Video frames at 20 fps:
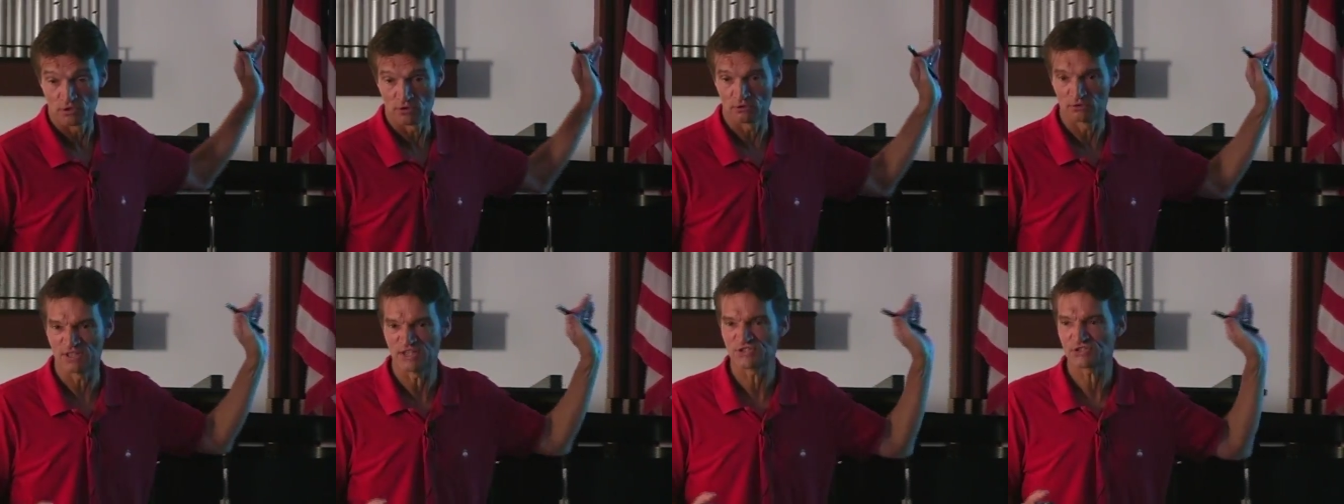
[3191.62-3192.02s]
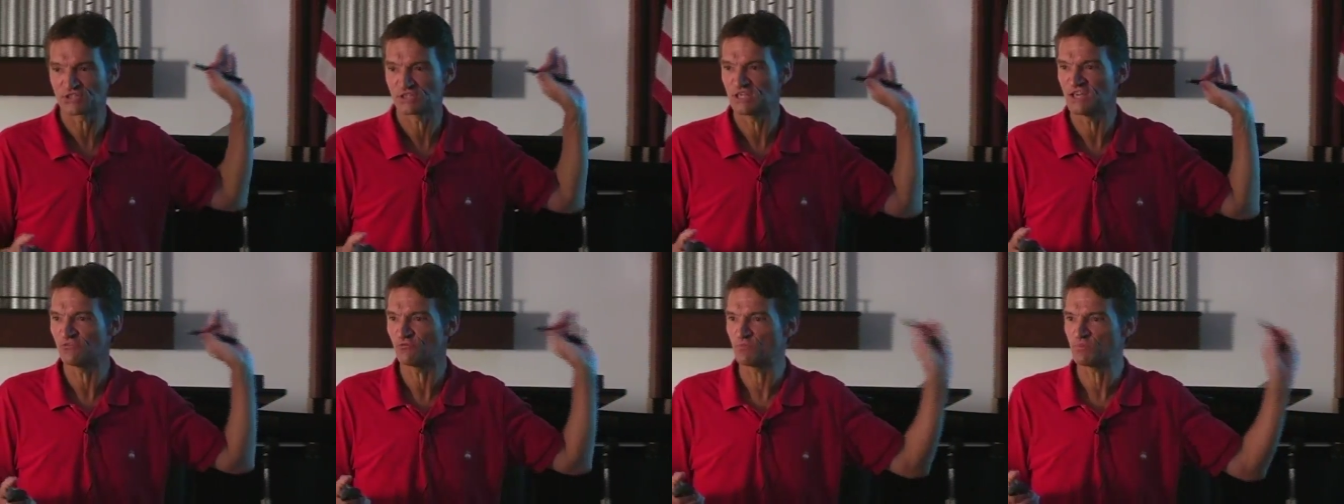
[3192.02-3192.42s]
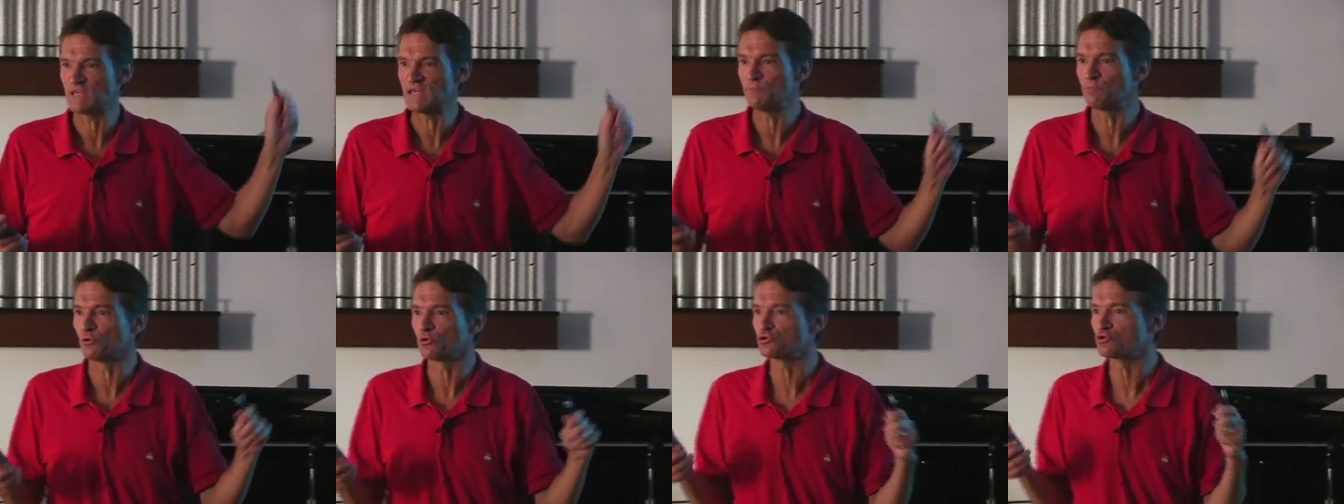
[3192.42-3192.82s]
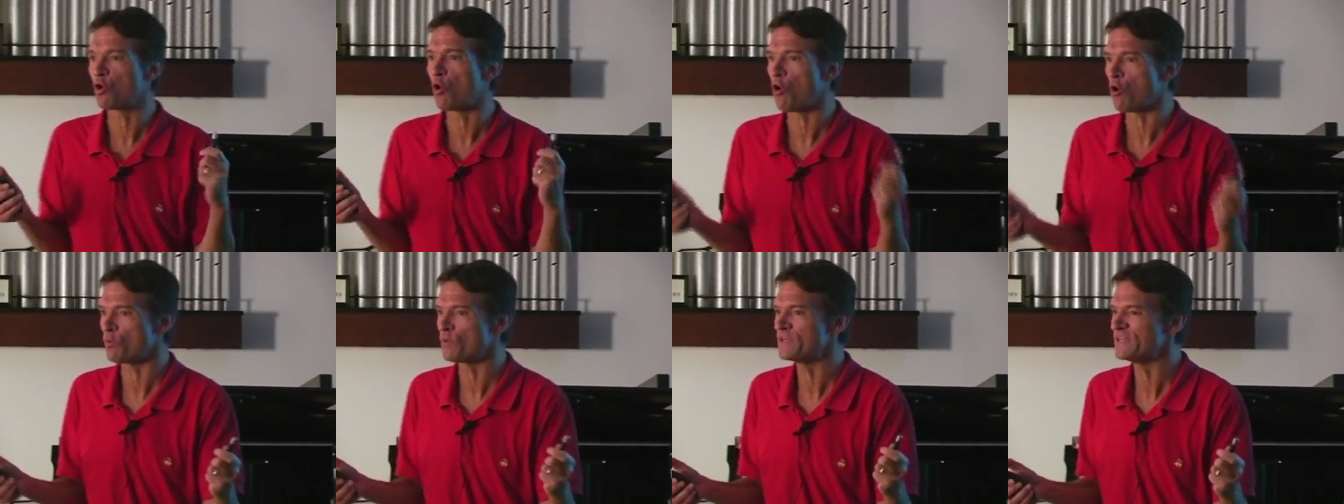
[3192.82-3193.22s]
let's give people
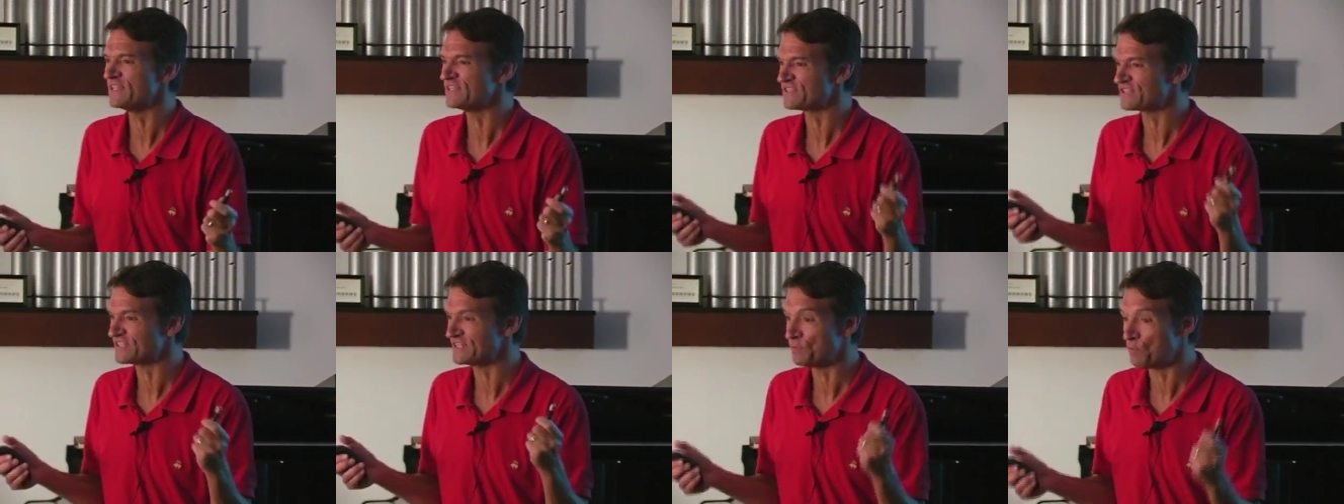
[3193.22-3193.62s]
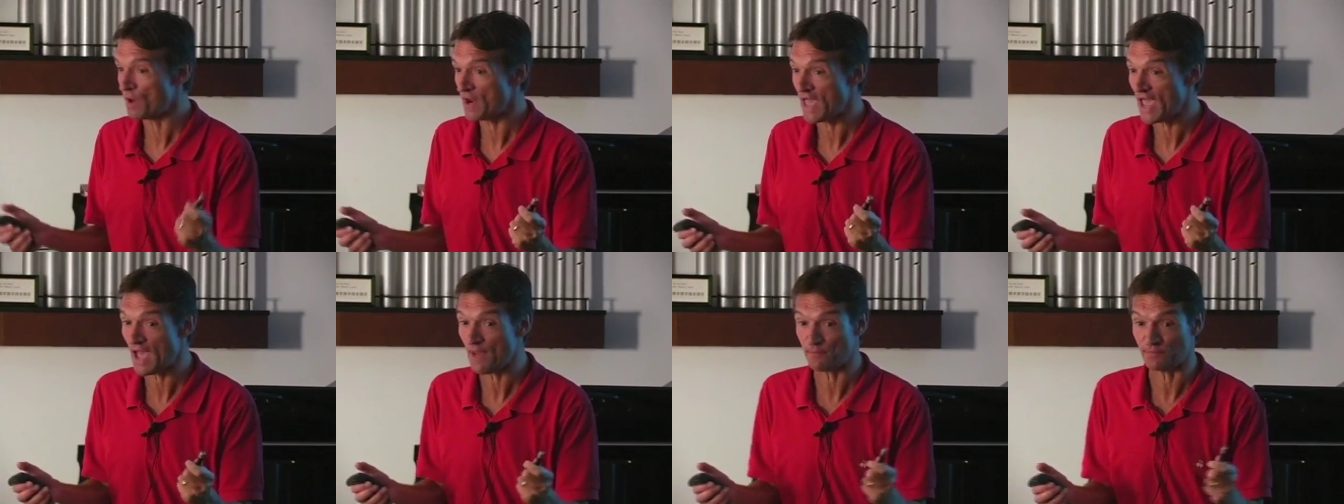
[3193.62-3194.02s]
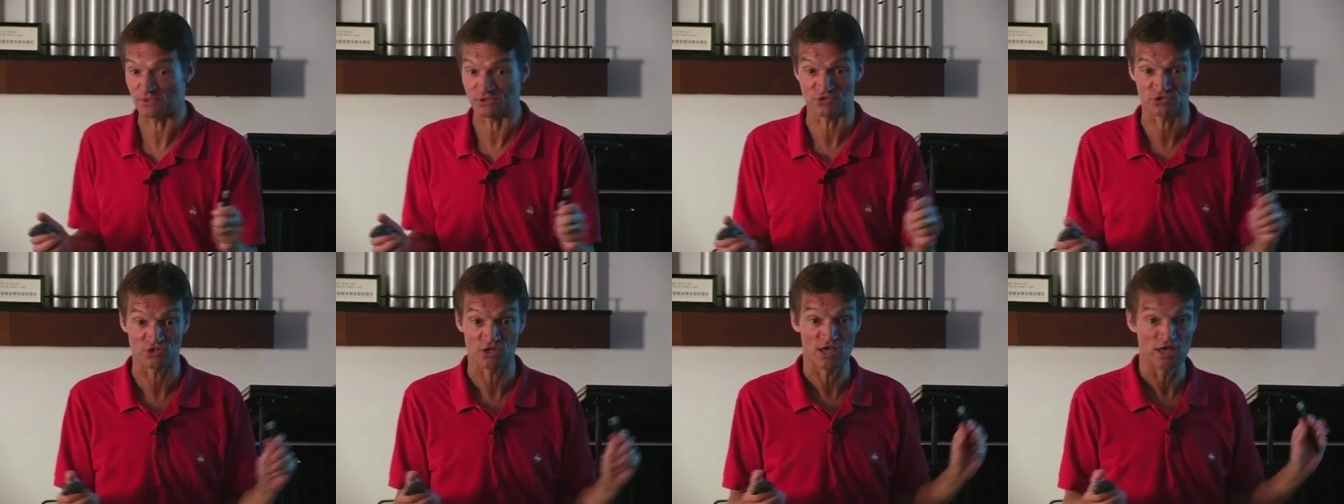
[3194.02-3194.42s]
taurine and see what happens.